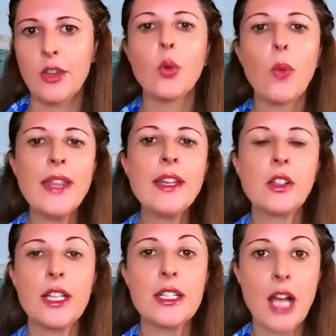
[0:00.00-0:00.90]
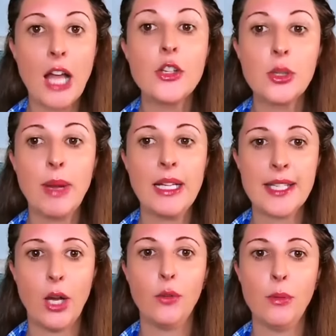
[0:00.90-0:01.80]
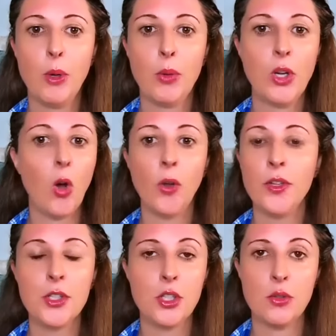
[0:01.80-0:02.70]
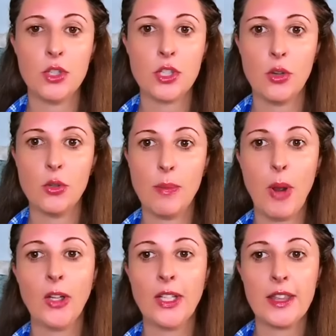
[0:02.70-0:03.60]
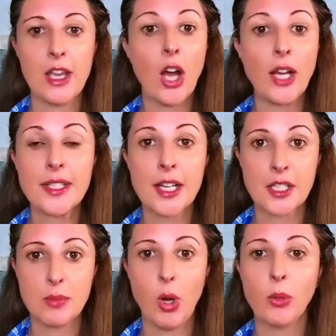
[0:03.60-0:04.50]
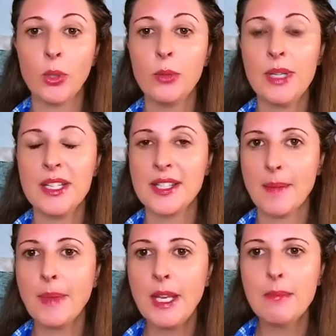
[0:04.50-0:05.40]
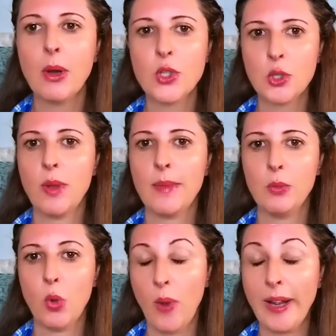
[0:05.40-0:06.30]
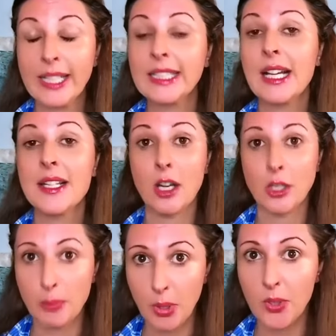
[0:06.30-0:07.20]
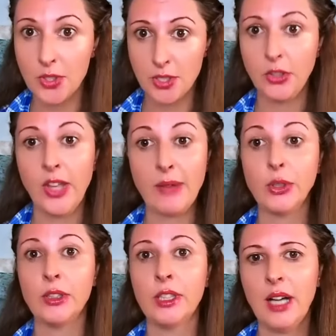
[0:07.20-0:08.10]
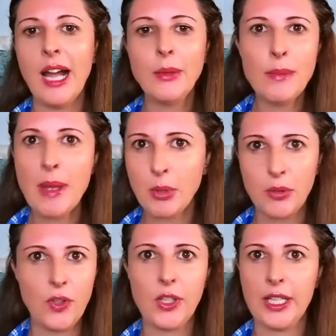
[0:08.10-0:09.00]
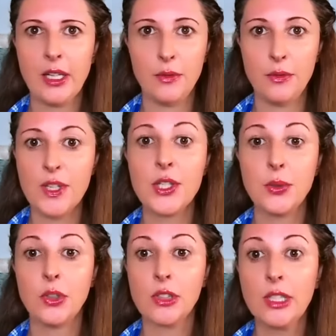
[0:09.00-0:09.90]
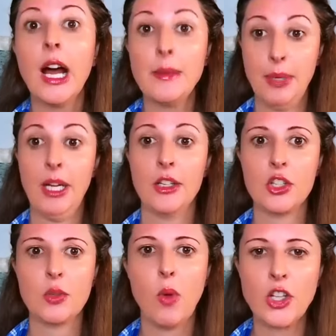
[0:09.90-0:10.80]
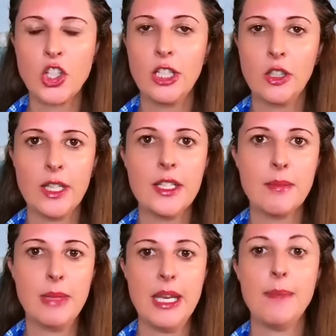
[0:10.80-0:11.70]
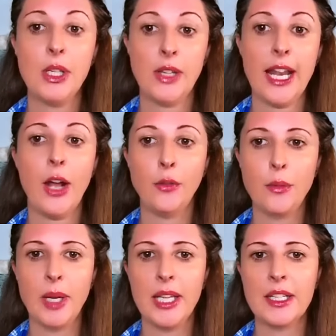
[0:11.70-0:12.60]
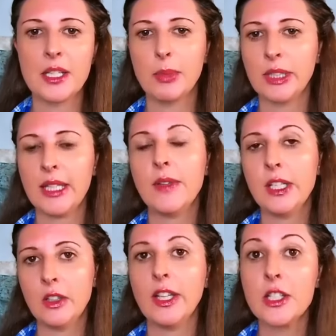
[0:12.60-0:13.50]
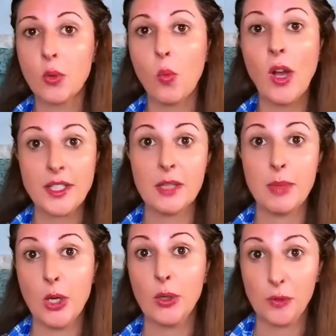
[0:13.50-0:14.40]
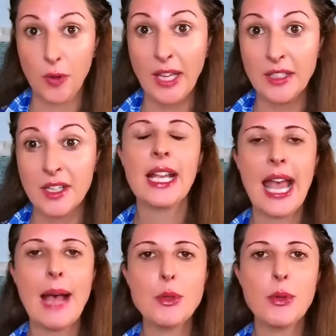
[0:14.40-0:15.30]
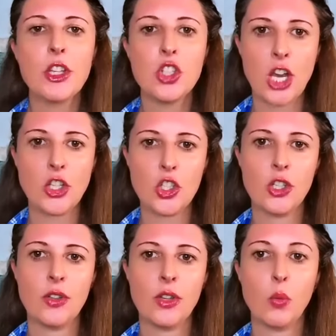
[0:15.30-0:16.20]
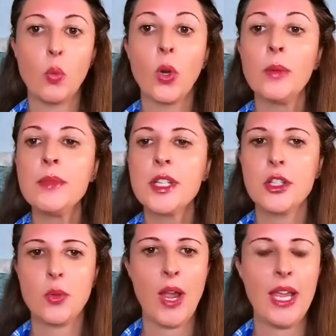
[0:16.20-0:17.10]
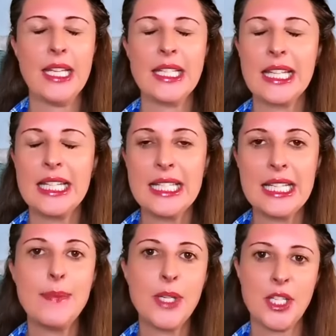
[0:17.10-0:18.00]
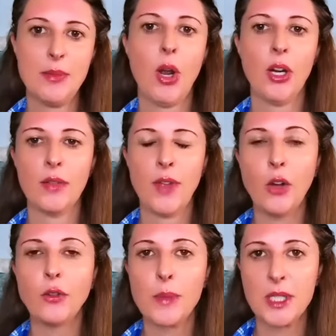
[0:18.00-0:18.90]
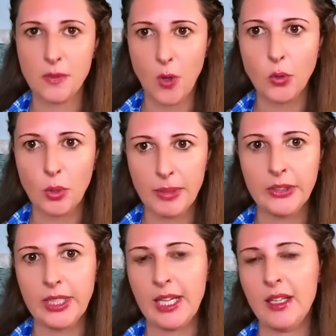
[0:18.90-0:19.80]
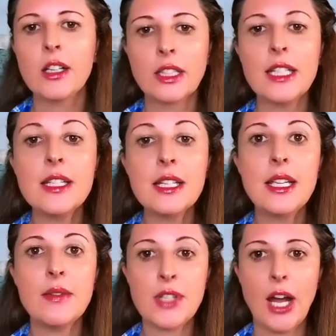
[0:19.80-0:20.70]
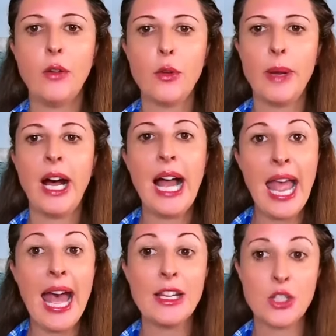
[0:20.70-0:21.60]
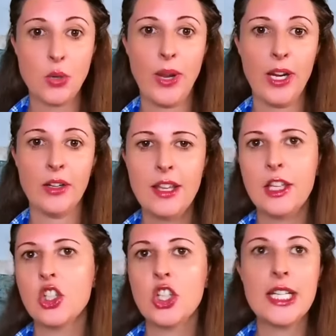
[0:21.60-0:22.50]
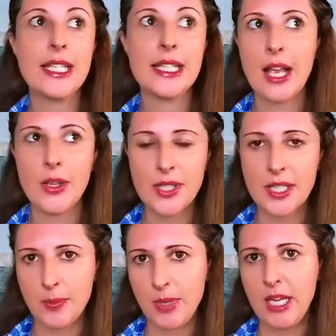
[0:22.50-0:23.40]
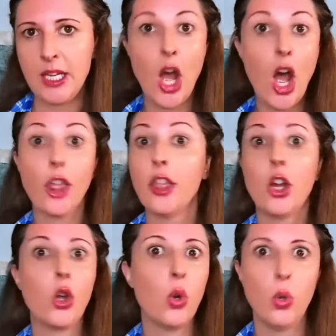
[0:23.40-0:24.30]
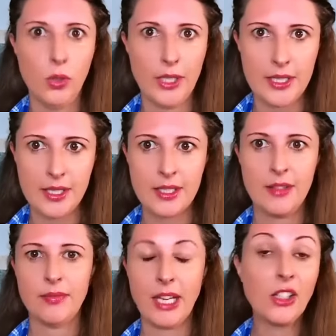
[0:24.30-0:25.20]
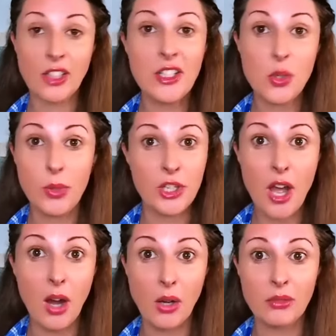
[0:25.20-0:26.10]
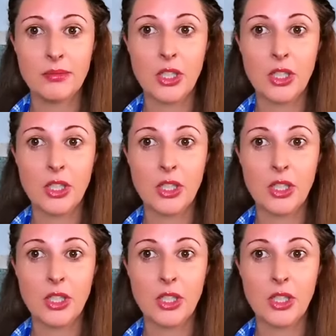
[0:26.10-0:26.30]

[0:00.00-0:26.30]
The way that Glinda undermines Elphaba when all the students go to a party at the Ozdust Ballroom is something most women will recognize on a personal level. I remember feeling a visceral gut punch watching Glinda manipulate Elphaba into believing Glinda wants to be her friend, capped with a gesture that worms its way into the deepest part of Elphaba's vulnerability. Glinda gives Elphaba a hat to wear that she sells as being the coolest. And Glinda would know.